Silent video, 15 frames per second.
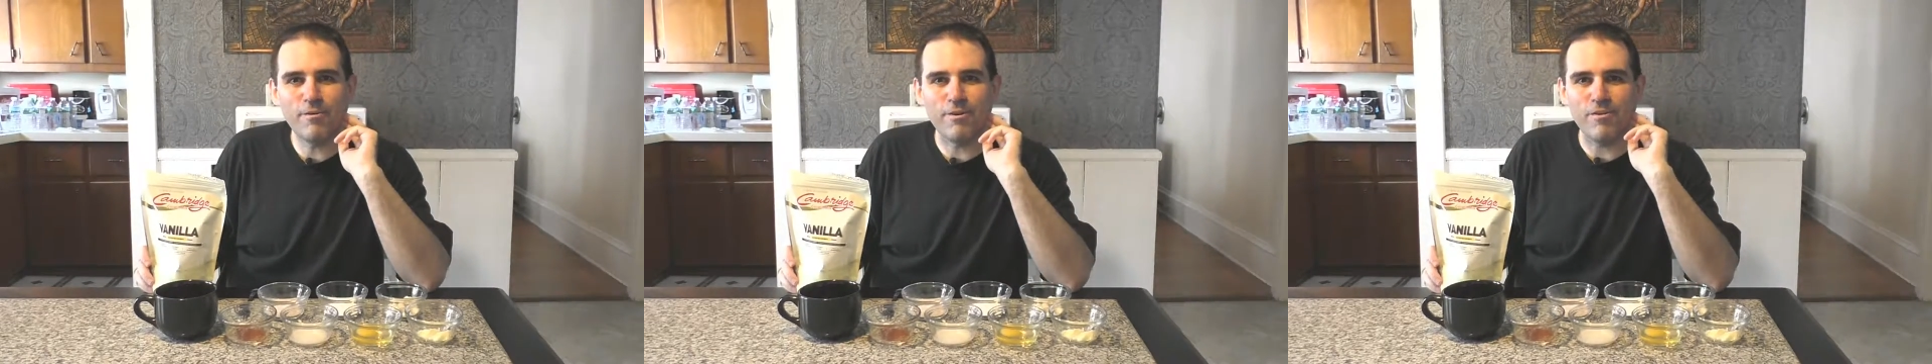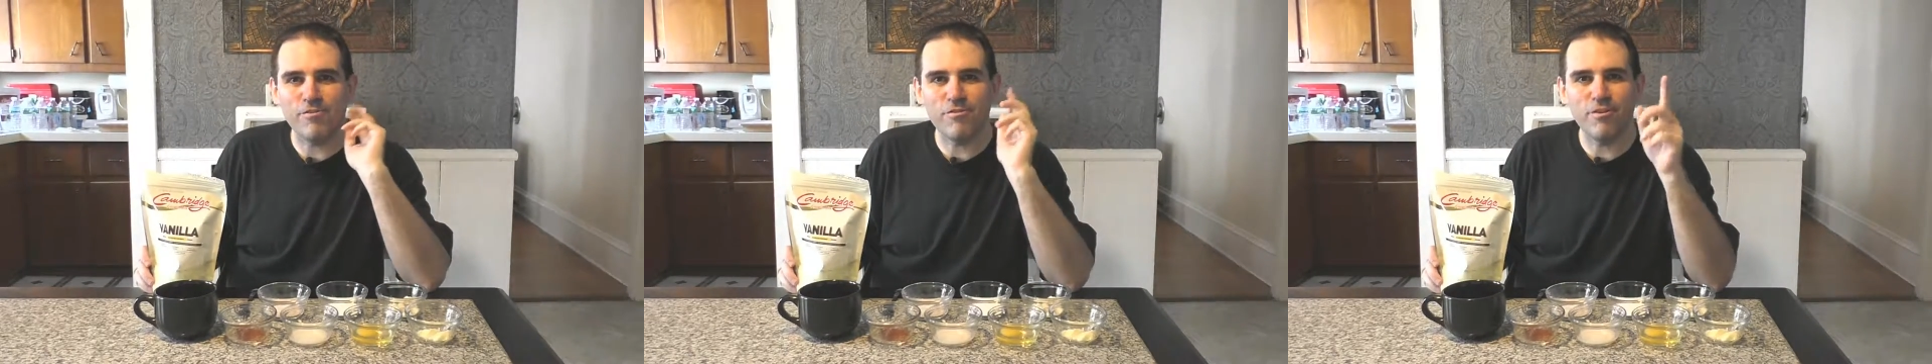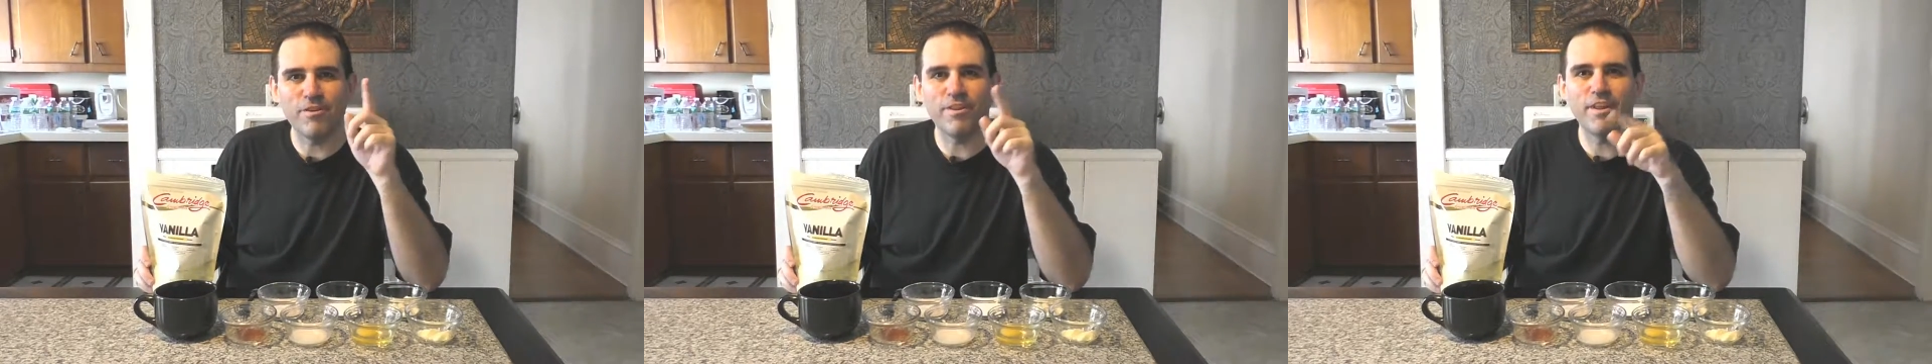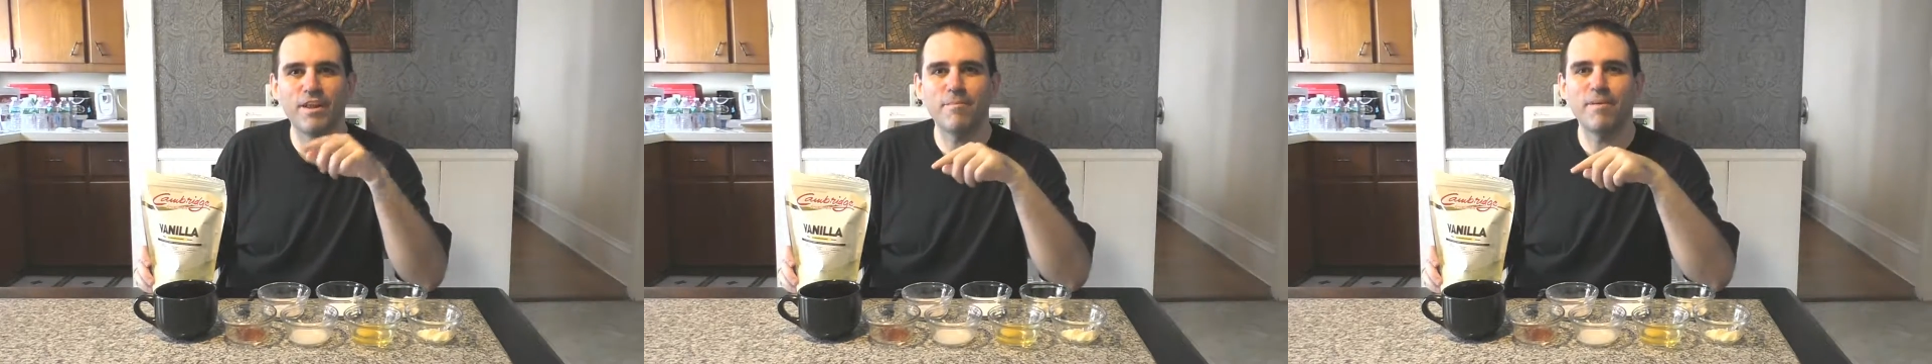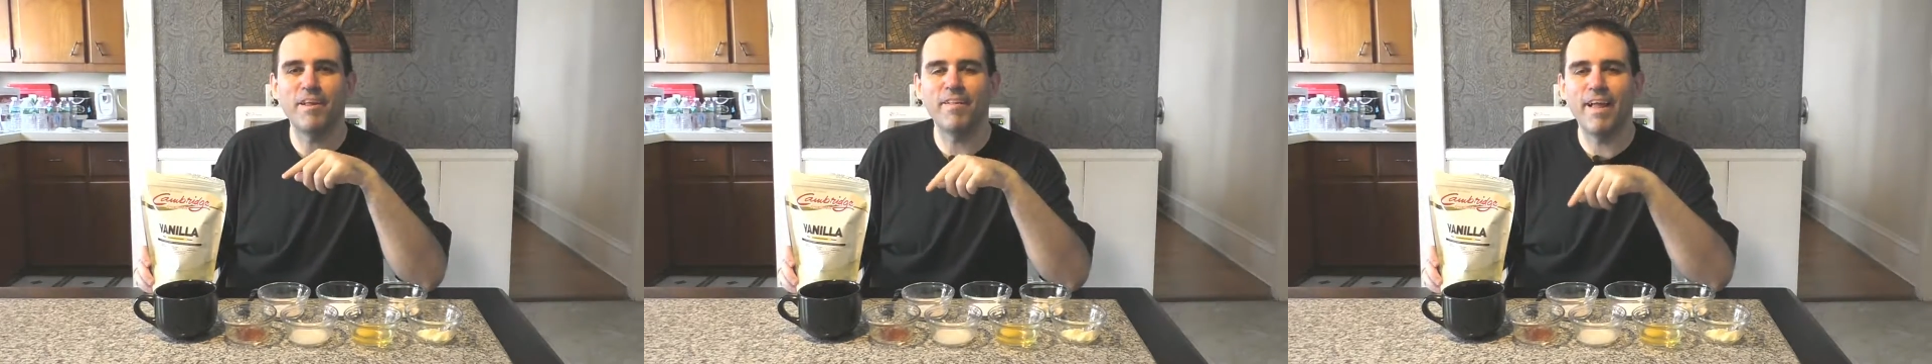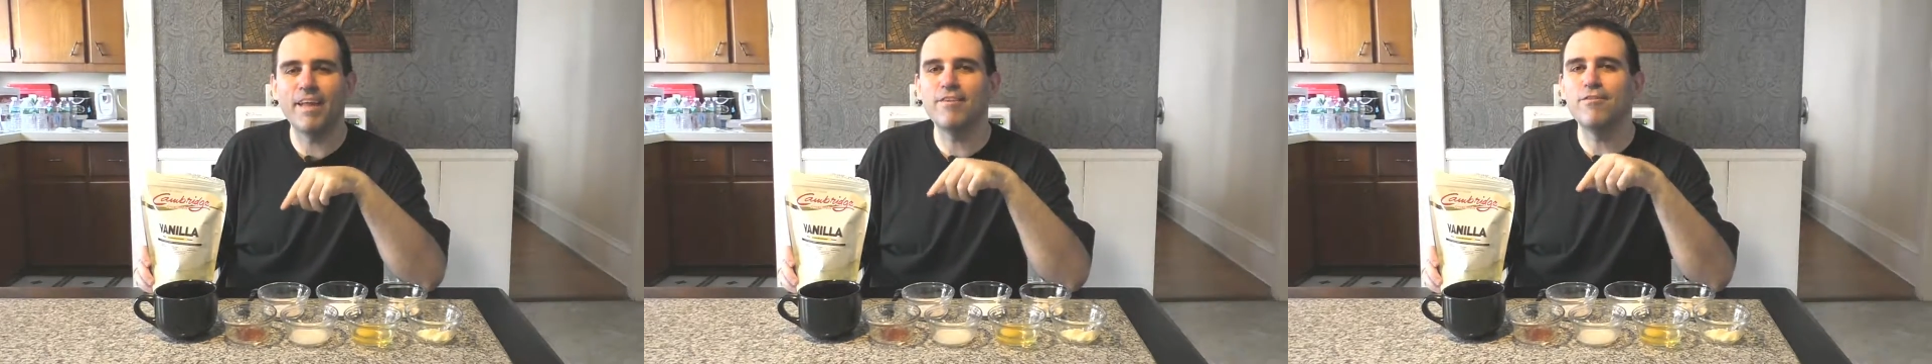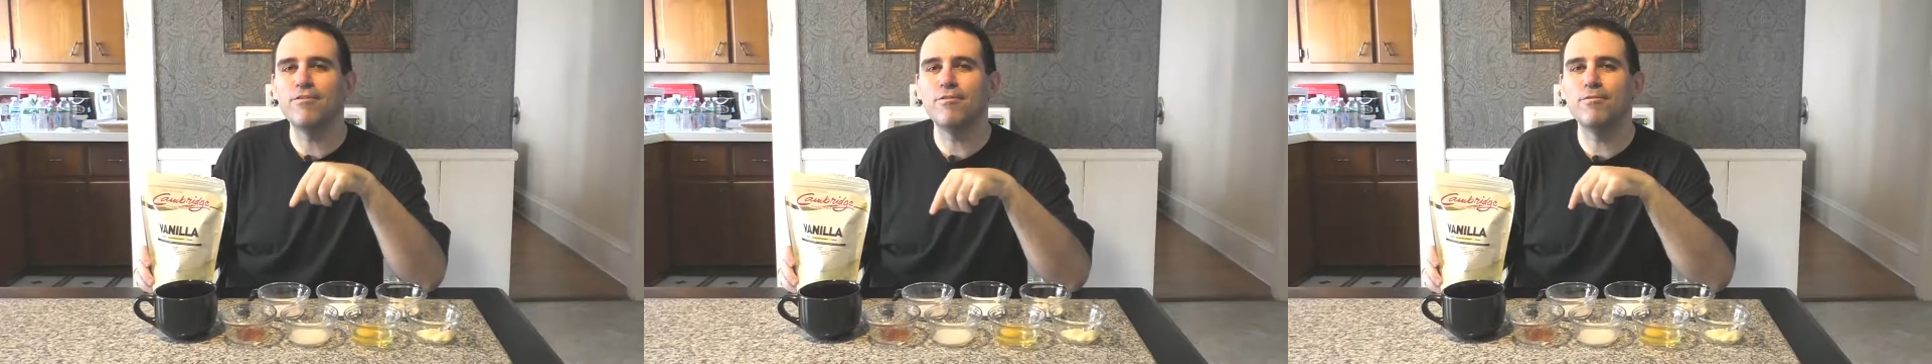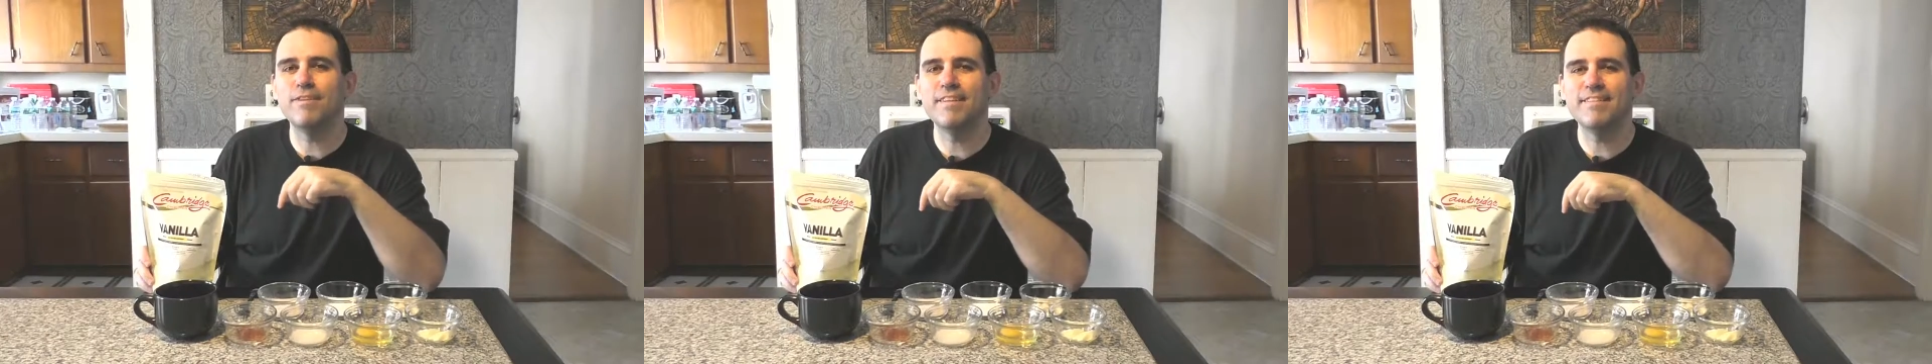you're certainly going to be glad you
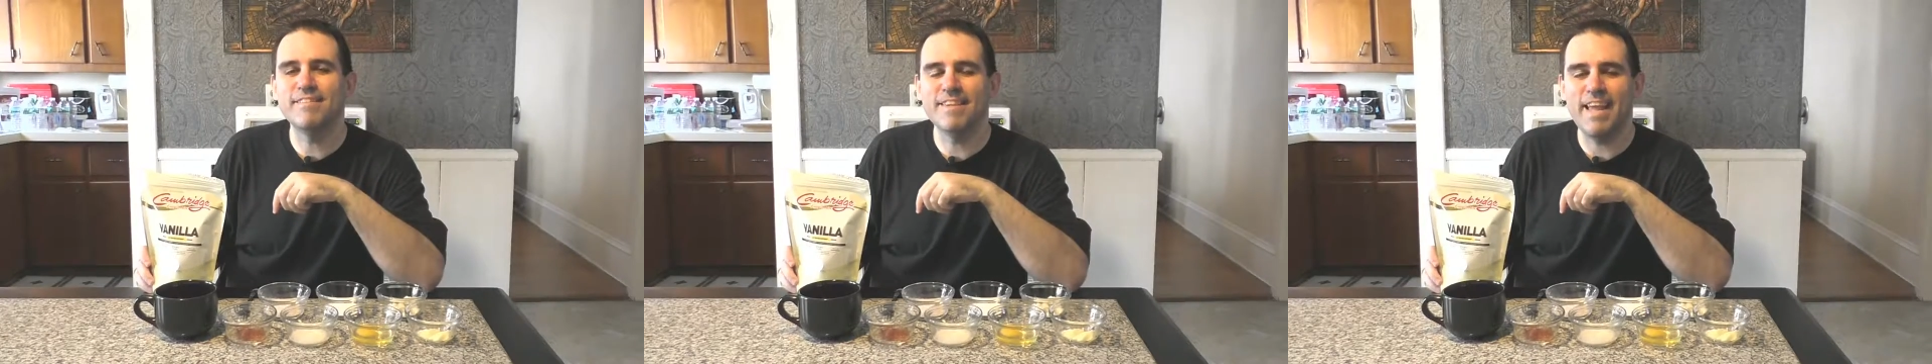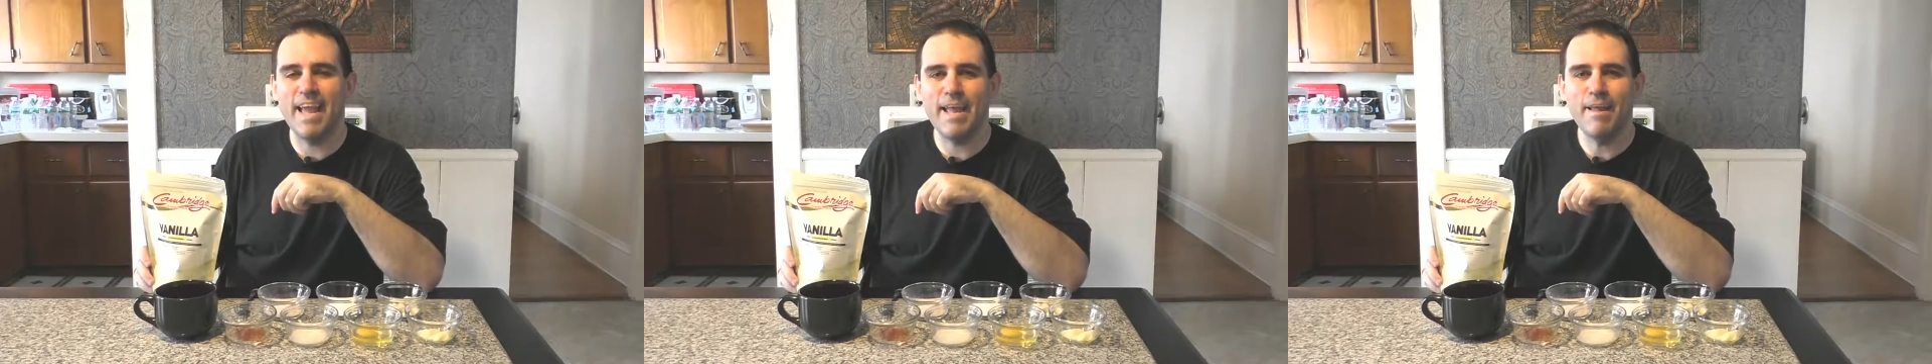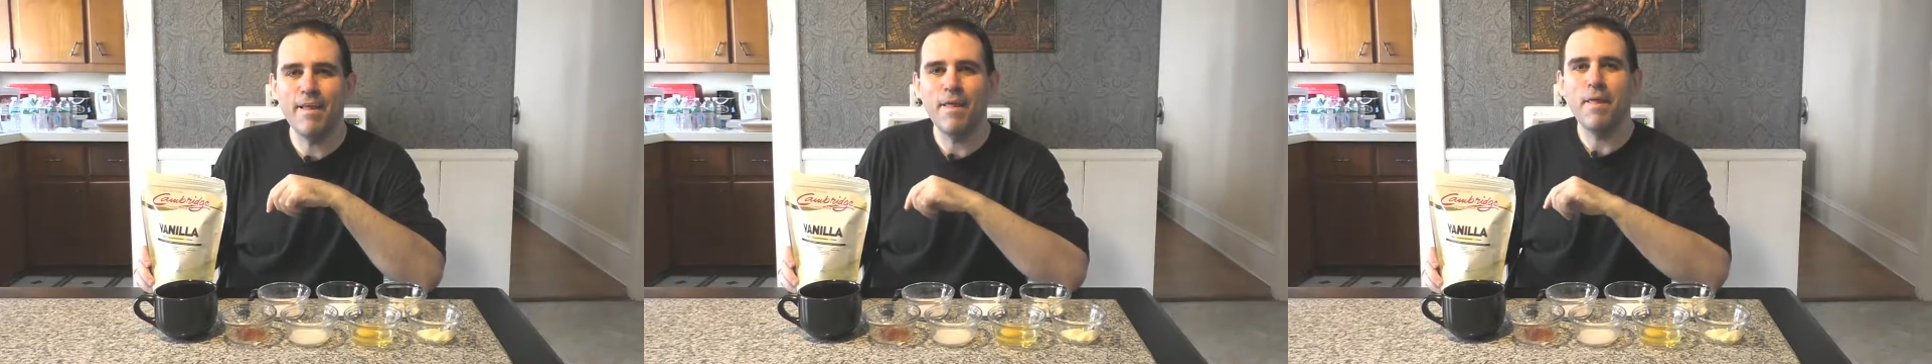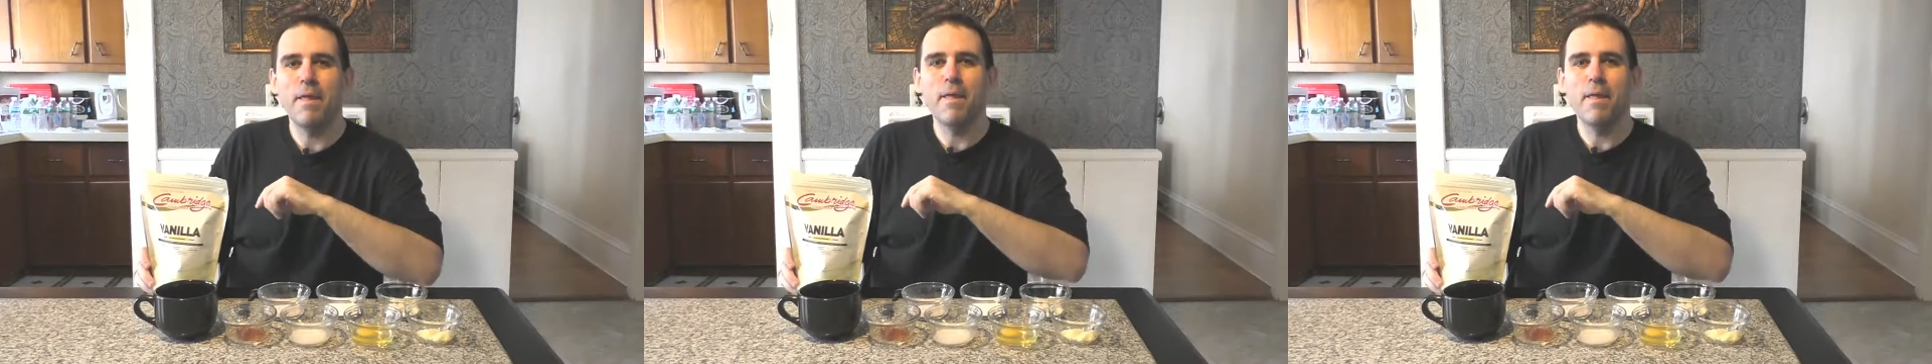tuned in today